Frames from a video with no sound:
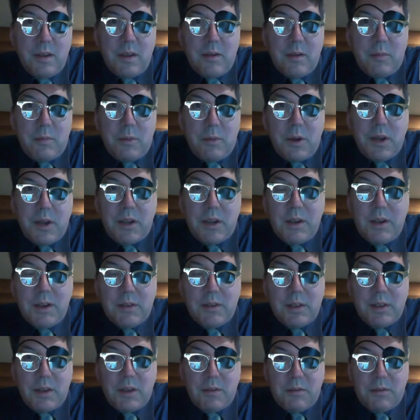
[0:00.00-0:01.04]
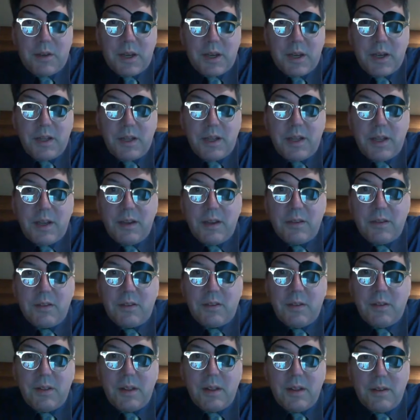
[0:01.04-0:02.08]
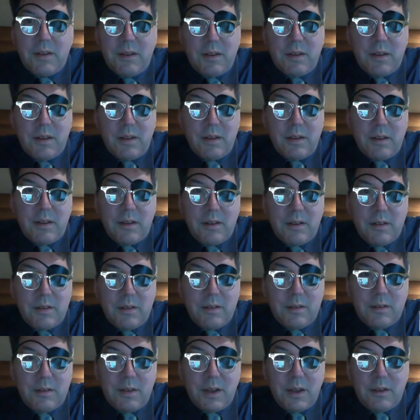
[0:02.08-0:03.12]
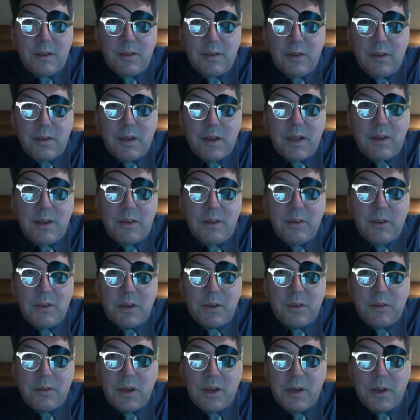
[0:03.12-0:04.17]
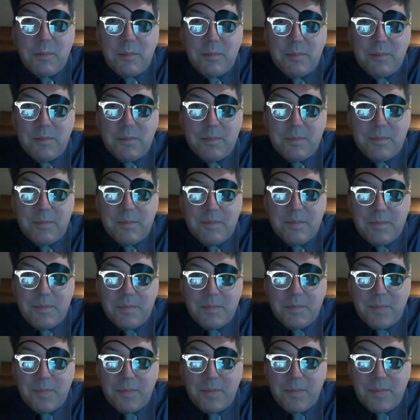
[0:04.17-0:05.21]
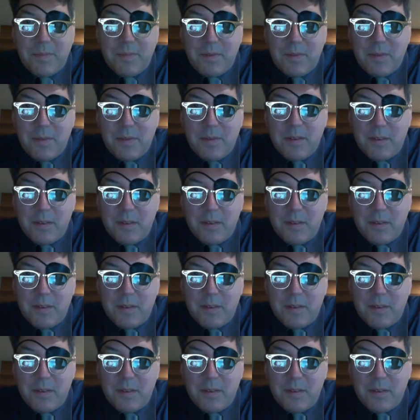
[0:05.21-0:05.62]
pretty good at self-regulating so that things don't get too extreme. Right.